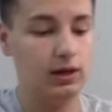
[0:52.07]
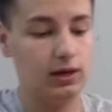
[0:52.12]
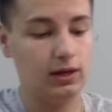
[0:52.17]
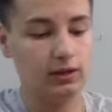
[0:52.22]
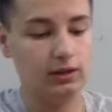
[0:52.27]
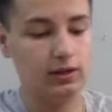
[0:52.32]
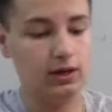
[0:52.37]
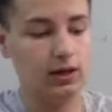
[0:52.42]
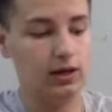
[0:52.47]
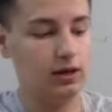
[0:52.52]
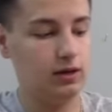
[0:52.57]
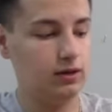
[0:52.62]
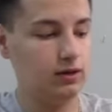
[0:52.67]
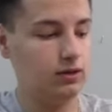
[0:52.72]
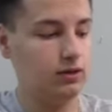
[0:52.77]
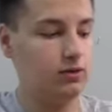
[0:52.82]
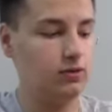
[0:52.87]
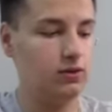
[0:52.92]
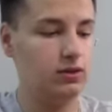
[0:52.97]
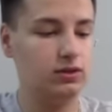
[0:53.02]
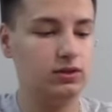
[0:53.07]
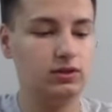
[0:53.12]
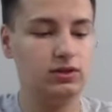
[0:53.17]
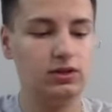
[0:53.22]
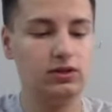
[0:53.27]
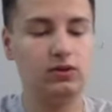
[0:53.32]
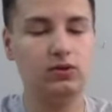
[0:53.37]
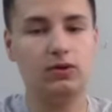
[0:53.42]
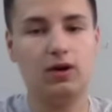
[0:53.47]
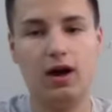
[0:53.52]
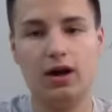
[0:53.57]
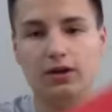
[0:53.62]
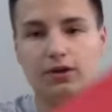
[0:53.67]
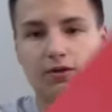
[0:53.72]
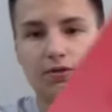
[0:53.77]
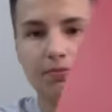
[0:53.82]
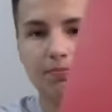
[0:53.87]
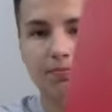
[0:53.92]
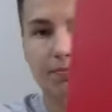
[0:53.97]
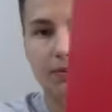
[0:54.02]
And then you can see you got
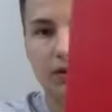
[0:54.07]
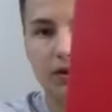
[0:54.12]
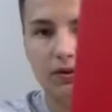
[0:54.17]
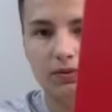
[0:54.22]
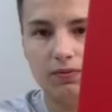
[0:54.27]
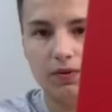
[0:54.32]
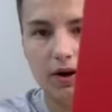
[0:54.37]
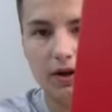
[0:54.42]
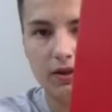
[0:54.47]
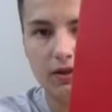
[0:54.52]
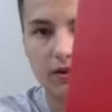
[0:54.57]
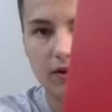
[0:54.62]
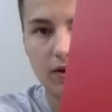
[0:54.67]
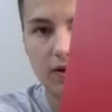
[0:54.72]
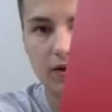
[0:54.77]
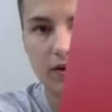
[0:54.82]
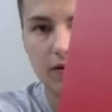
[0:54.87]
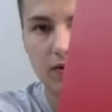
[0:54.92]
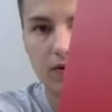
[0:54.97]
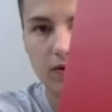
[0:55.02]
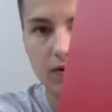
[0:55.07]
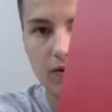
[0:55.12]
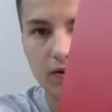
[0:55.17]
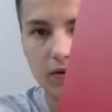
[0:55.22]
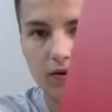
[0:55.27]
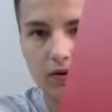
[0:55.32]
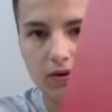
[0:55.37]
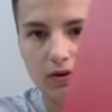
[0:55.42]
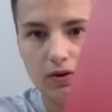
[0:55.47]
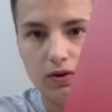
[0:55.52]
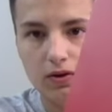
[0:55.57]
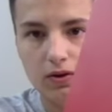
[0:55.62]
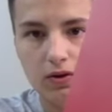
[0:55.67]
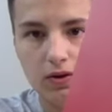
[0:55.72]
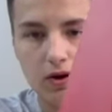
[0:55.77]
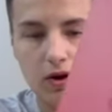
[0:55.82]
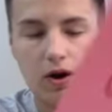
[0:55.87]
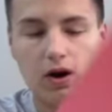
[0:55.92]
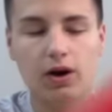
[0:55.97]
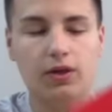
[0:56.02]
your B right there
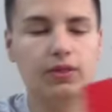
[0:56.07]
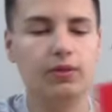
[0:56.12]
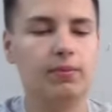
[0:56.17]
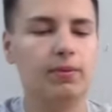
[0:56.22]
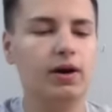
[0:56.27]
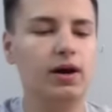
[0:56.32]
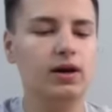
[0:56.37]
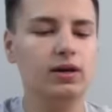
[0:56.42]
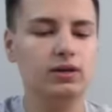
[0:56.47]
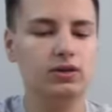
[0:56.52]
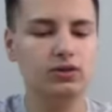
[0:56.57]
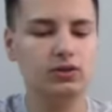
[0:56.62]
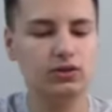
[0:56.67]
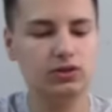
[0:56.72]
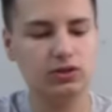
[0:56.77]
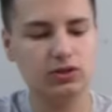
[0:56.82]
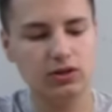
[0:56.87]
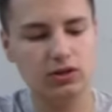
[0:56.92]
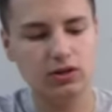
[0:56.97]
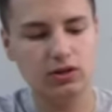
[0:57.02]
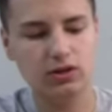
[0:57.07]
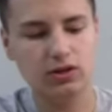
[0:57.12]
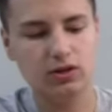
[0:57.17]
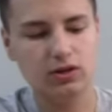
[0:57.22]
on the box.